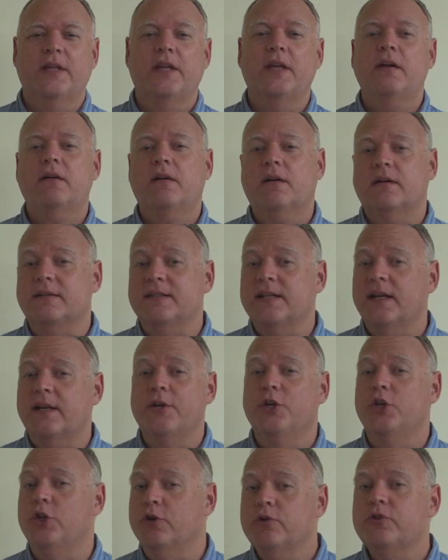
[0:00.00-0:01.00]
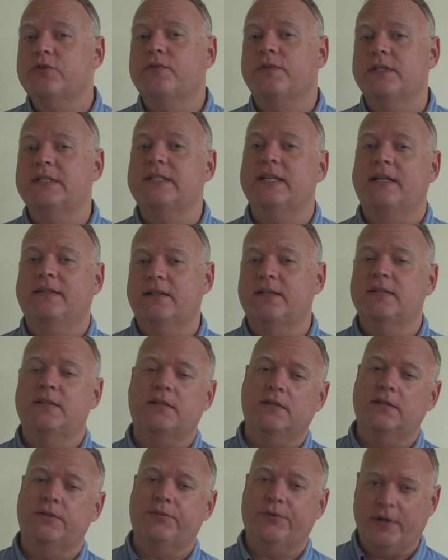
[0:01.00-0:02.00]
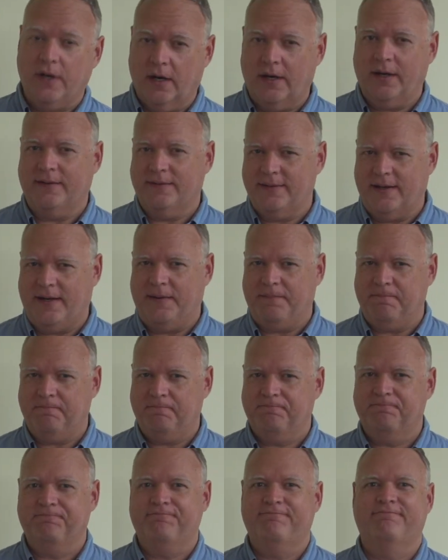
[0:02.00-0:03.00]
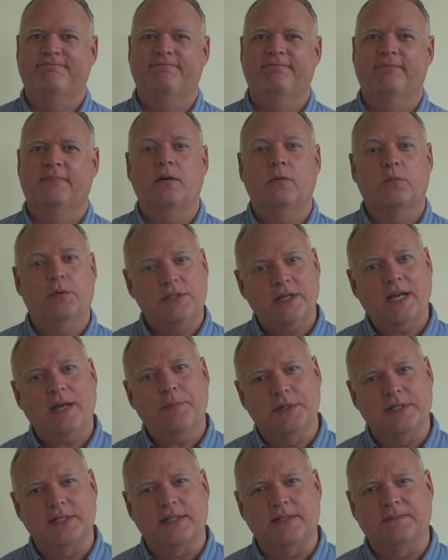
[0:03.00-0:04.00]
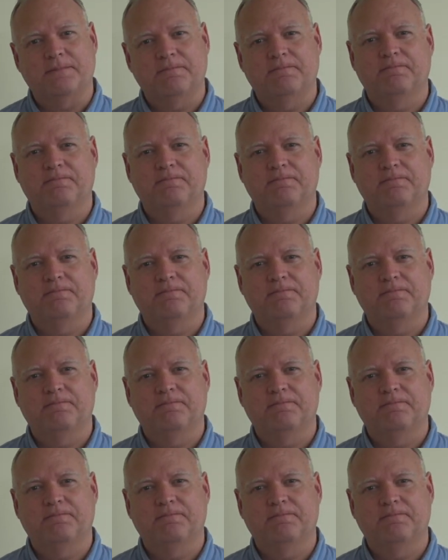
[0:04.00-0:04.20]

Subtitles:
Here are 10 useful sentences regarding time. What time is it?